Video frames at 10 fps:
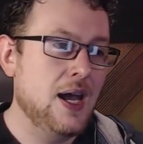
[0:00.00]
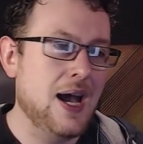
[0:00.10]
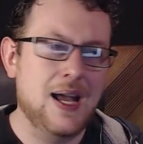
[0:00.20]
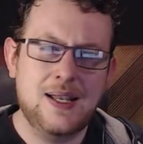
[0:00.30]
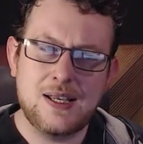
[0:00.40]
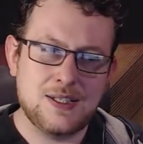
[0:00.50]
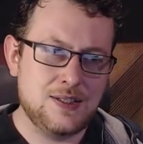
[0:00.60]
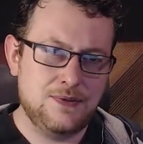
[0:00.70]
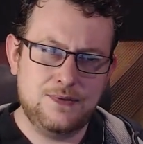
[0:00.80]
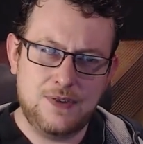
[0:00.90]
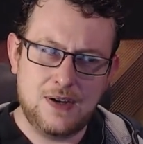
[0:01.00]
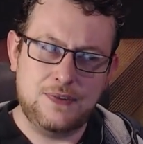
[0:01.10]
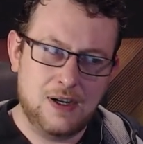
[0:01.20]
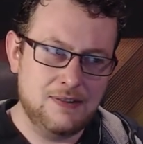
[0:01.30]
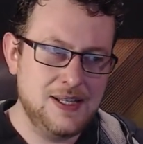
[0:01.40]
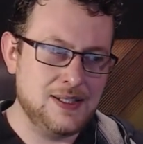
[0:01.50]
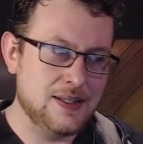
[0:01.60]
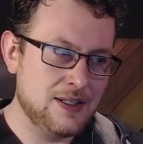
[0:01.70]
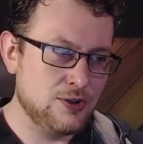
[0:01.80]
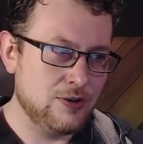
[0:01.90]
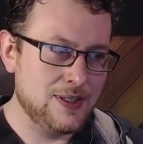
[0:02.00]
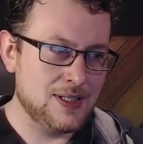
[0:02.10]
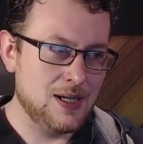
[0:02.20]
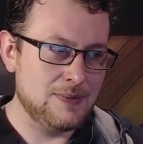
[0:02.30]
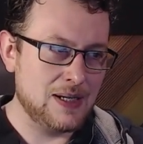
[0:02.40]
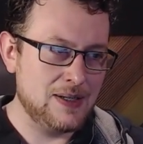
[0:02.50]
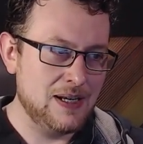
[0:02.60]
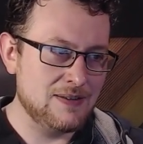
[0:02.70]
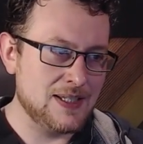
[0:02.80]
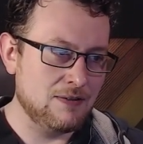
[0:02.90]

And that's far, far easier than trying to come down here and say,